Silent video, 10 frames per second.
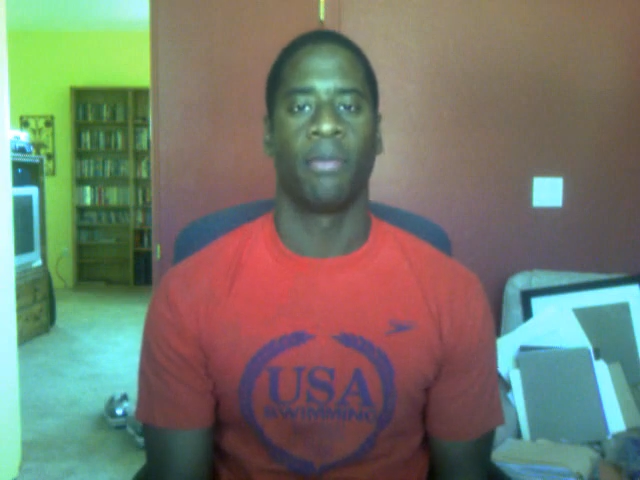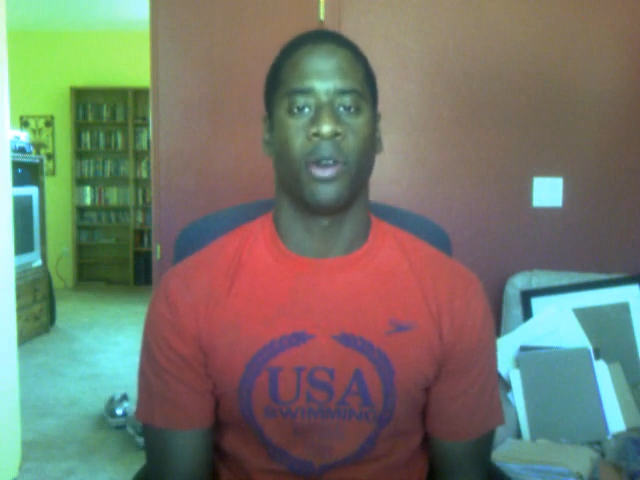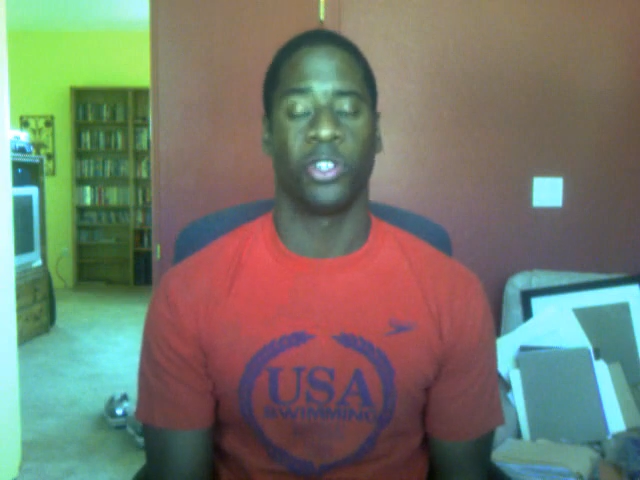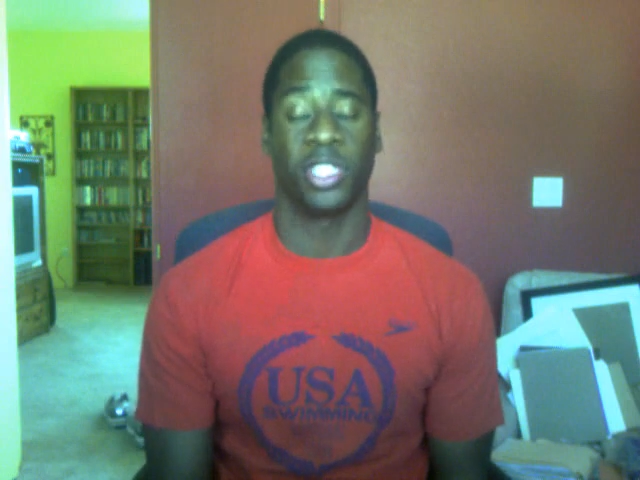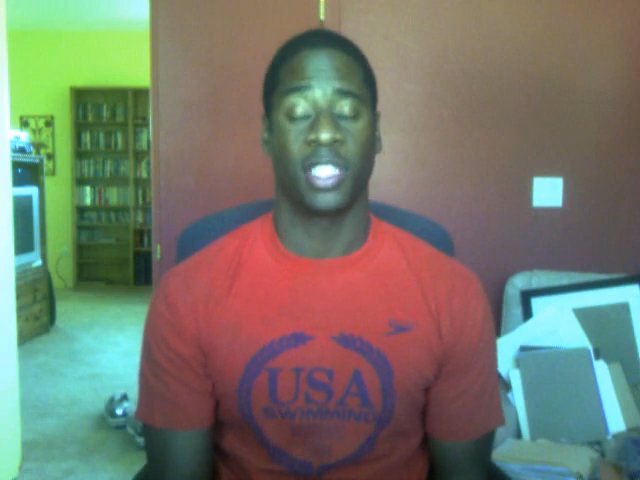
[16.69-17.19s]

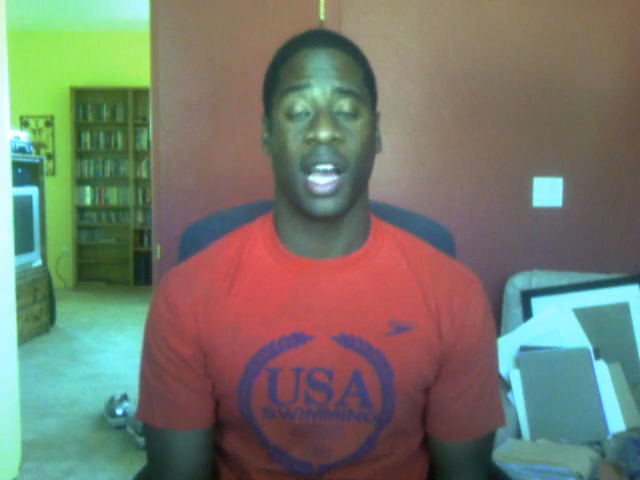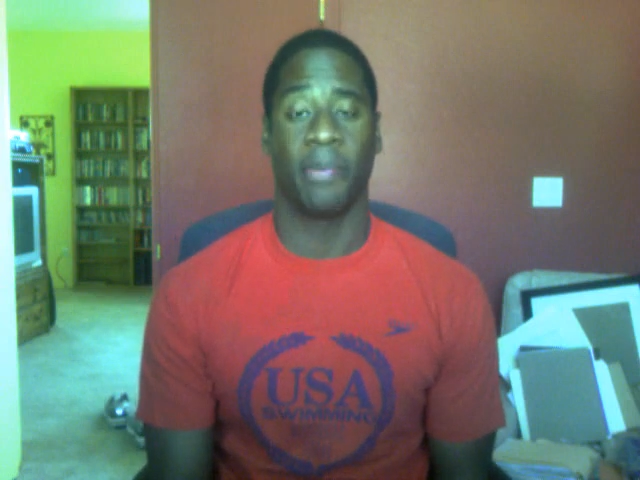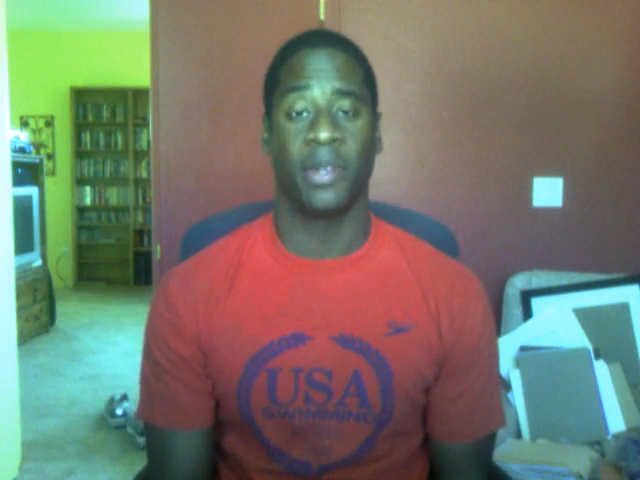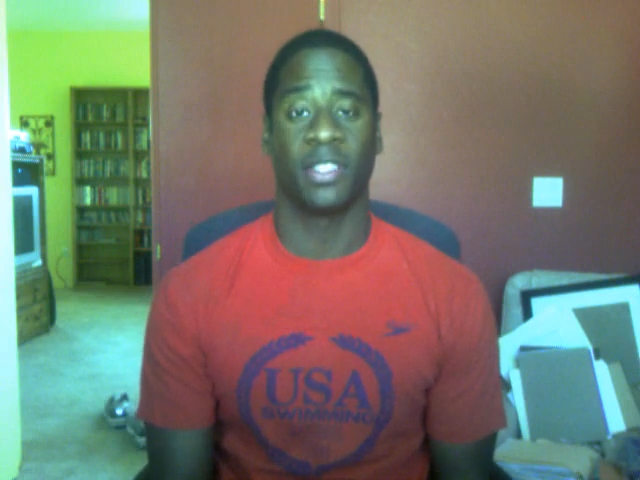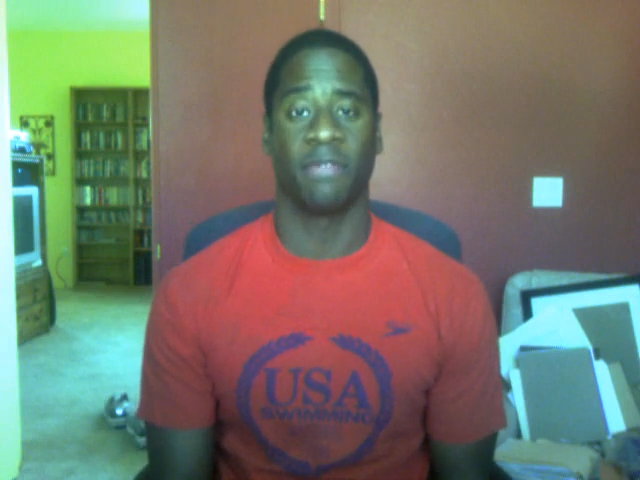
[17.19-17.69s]
purchased
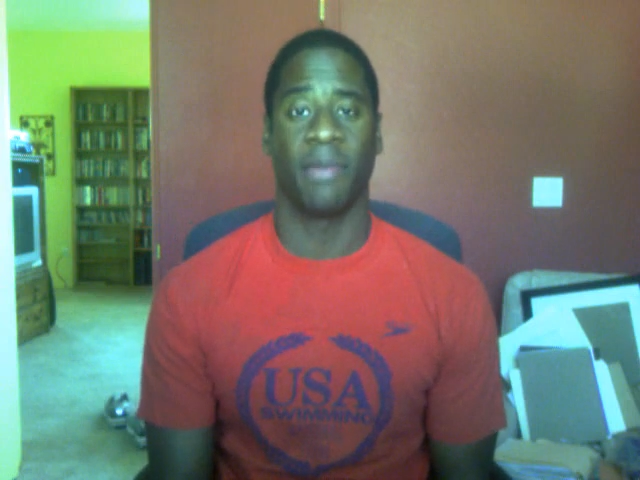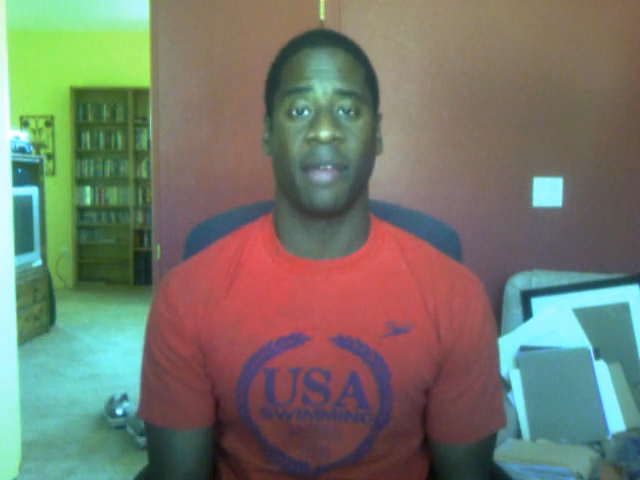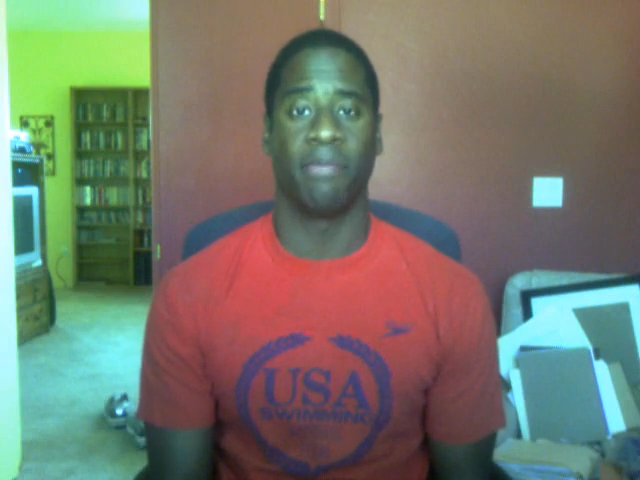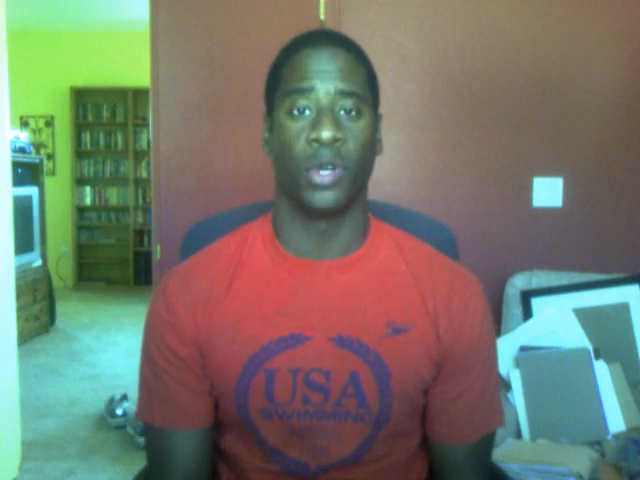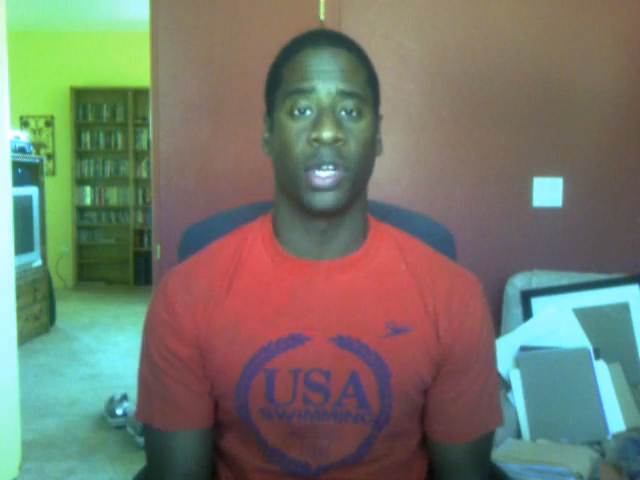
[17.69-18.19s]
copies of
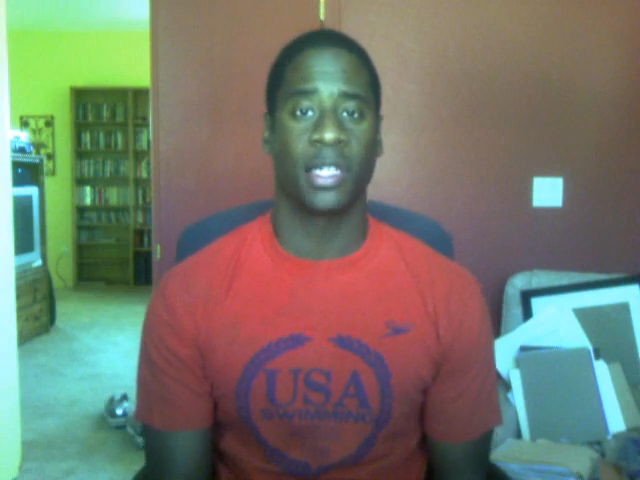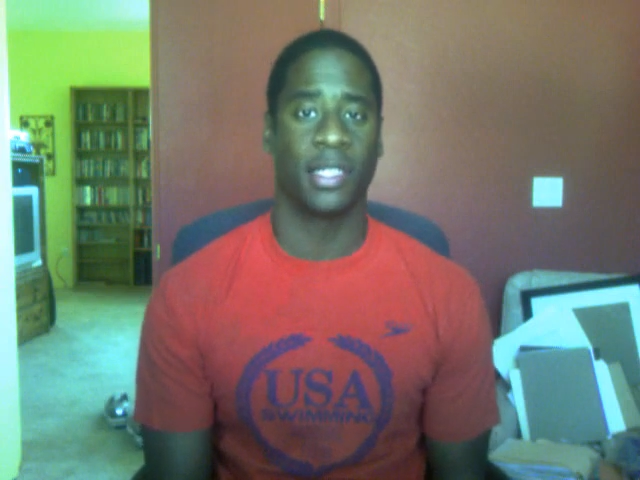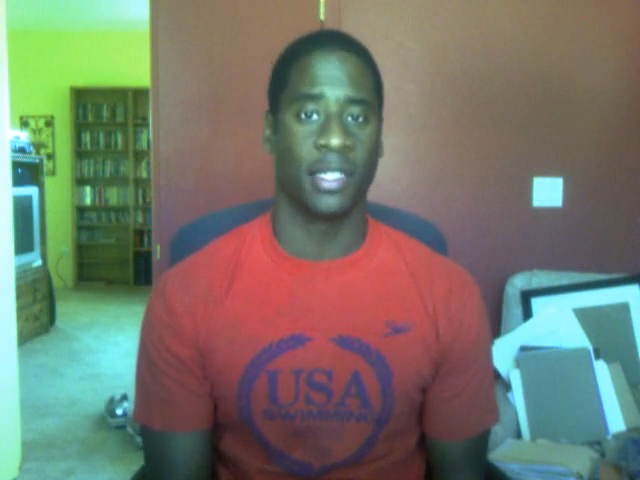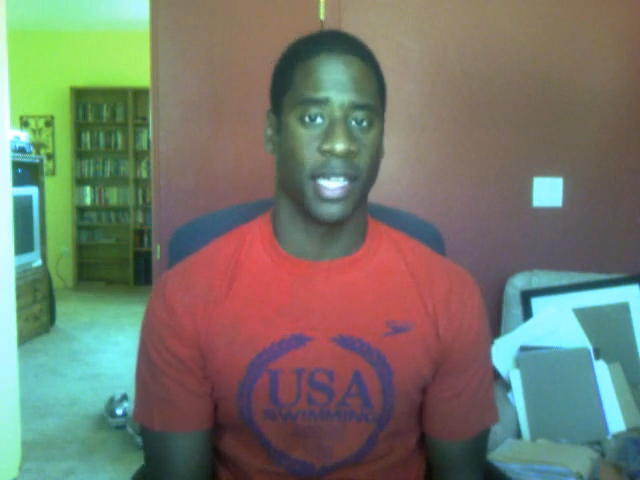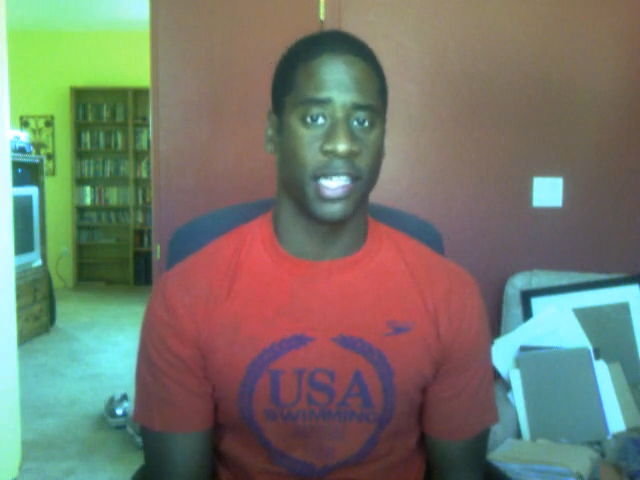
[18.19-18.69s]
my book
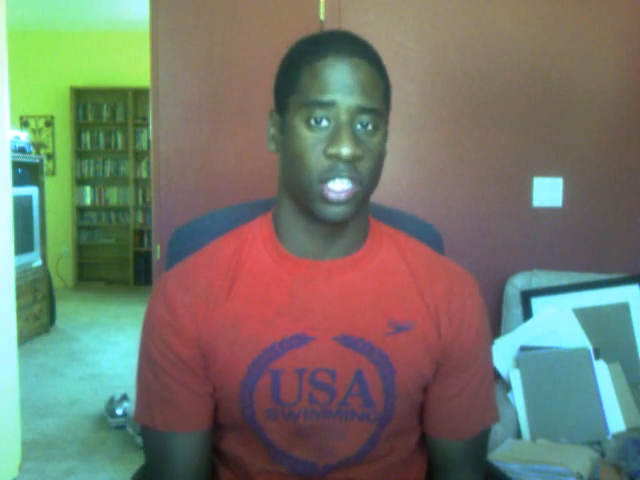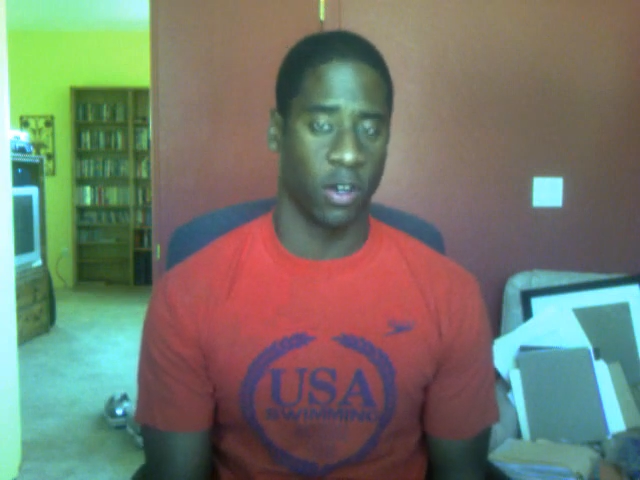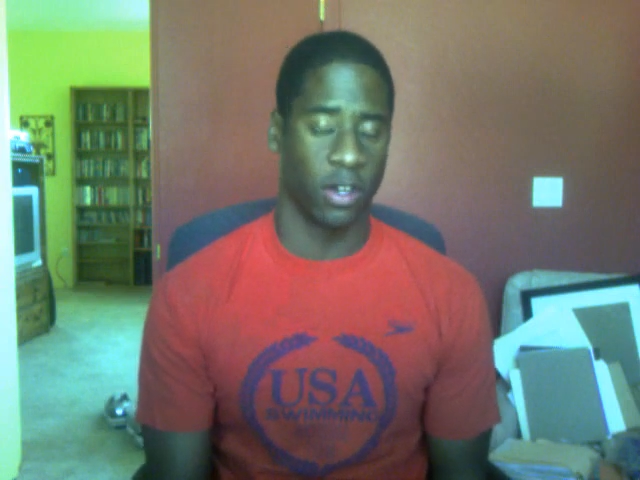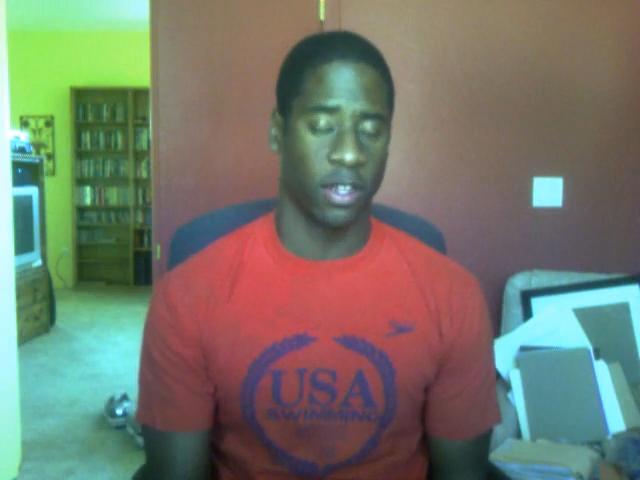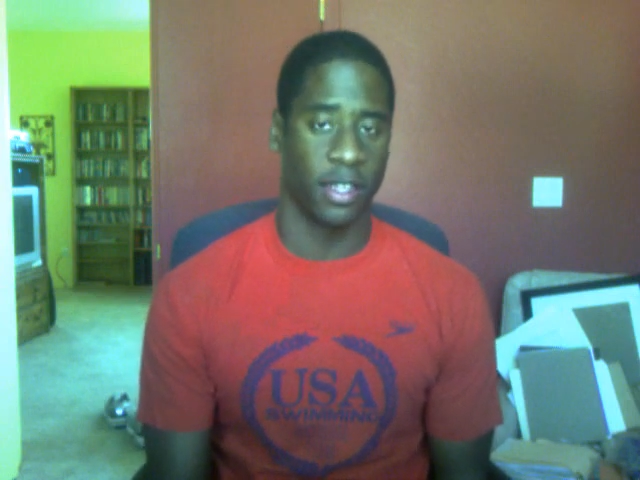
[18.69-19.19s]
since I
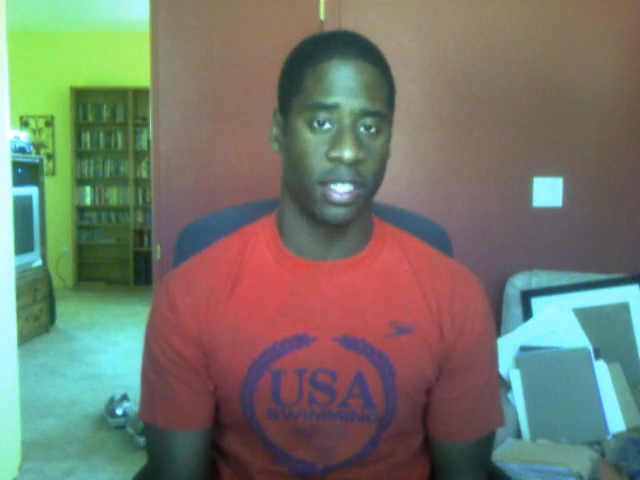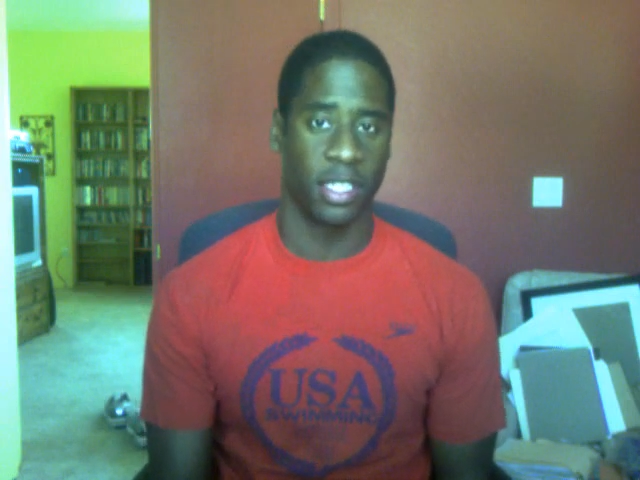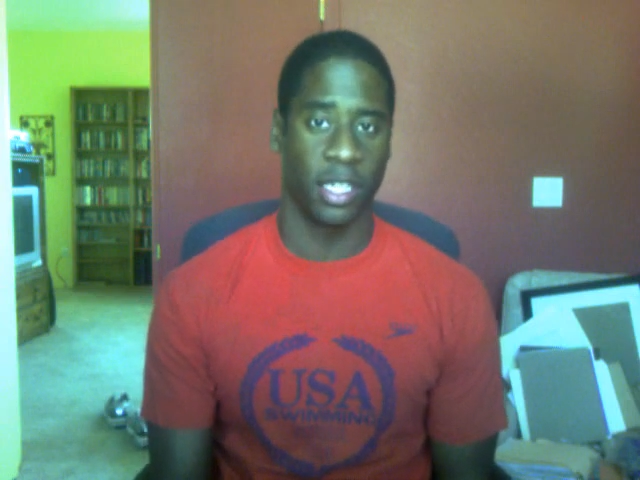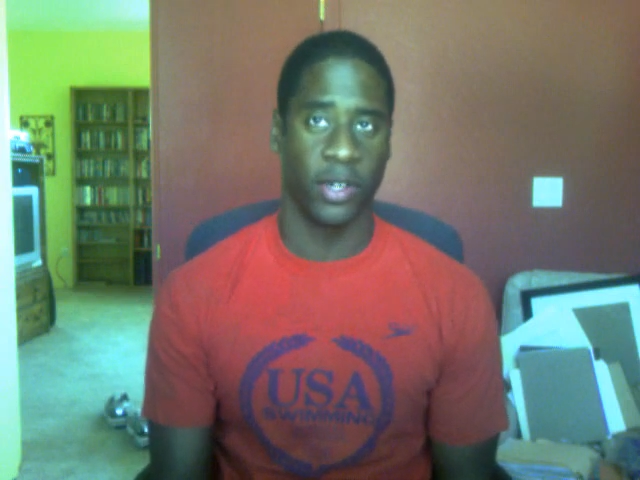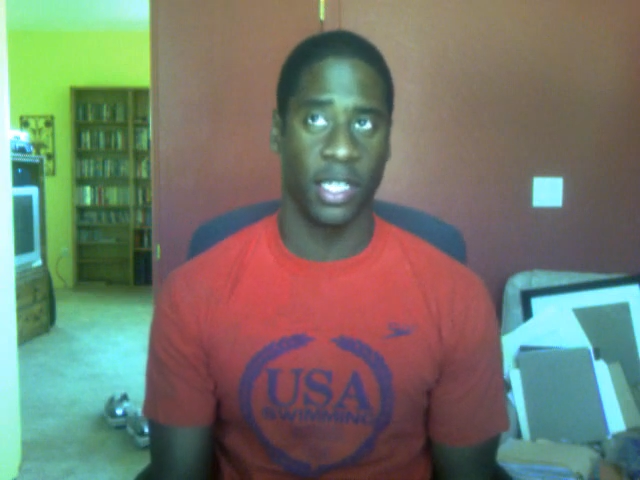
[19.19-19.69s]
started this
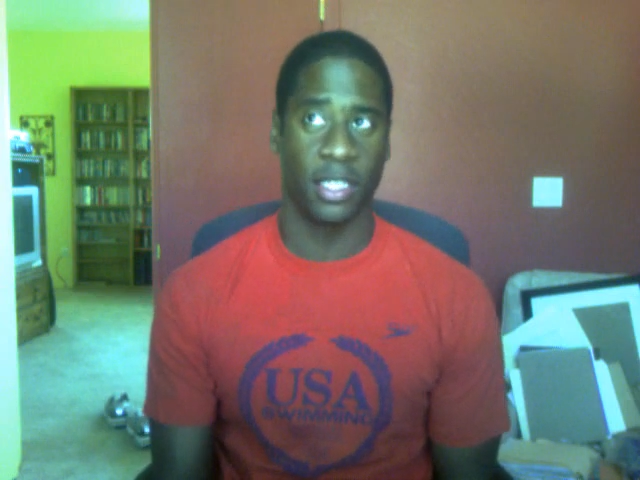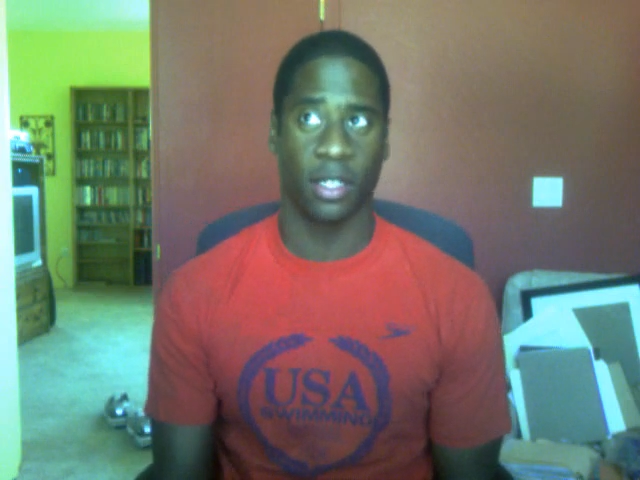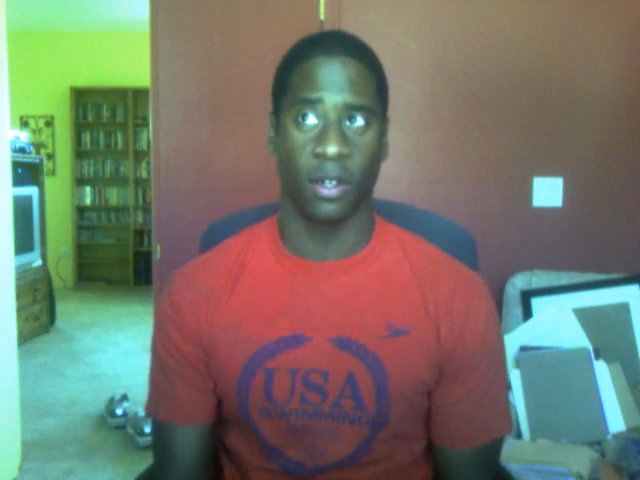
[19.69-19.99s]
series,